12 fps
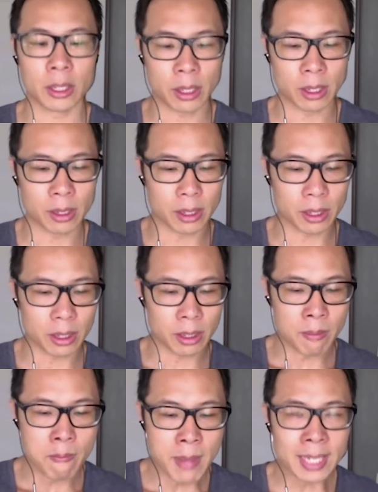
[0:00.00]
The
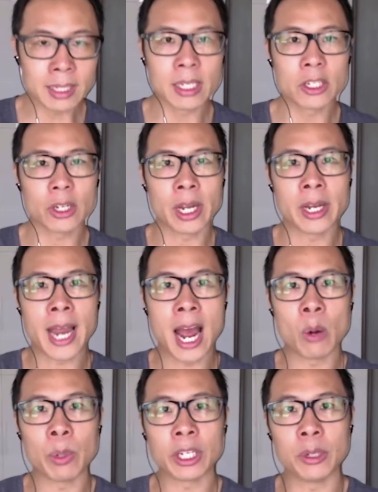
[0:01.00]
message and how
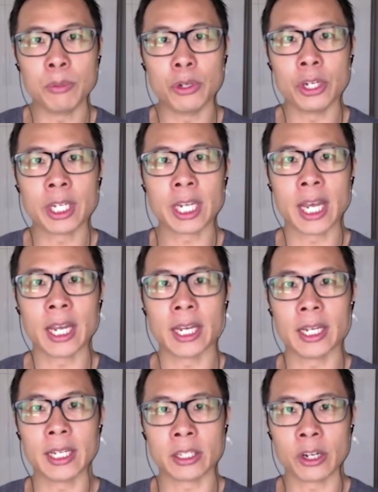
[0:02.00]
we communicate
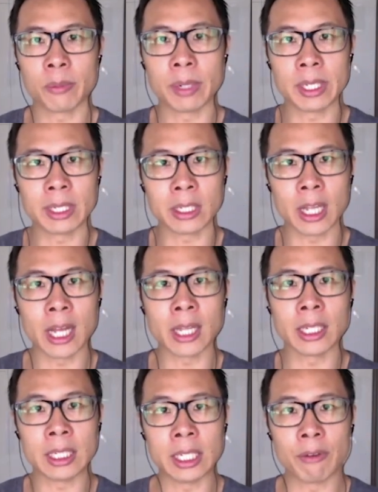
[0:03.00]
is going to be
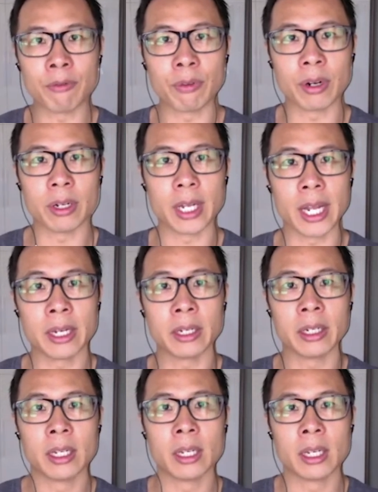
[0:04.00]
slightly different. And
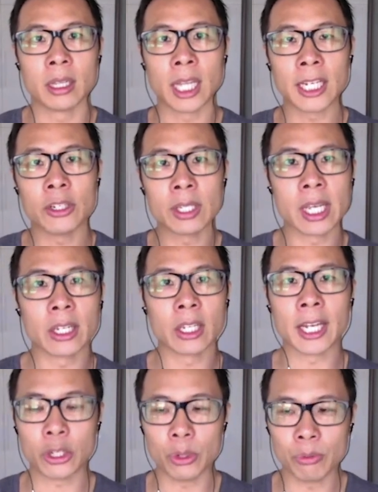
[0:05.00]
like you said,
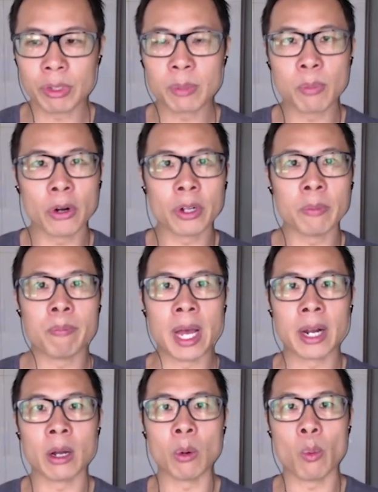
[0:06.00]
like, you responded
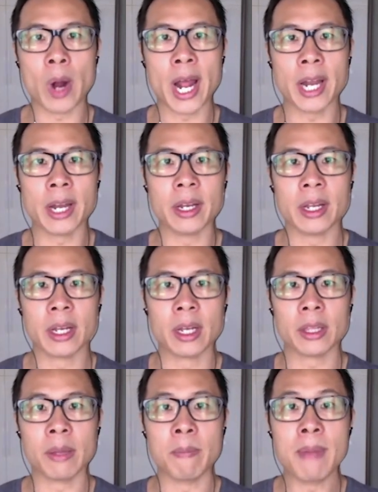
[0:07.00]
better when
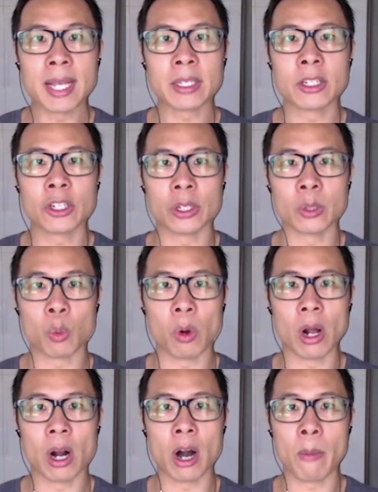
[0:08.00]
the messages
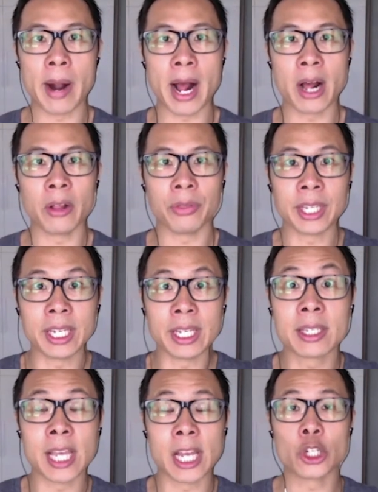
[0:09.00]
were around the
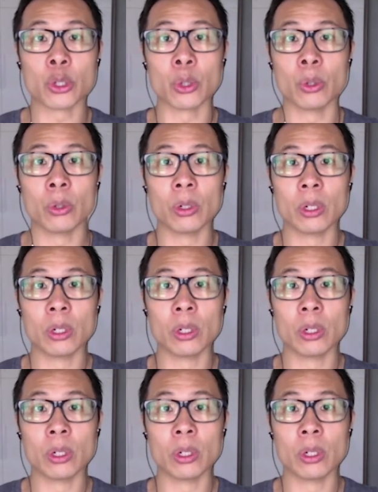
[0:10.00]
essential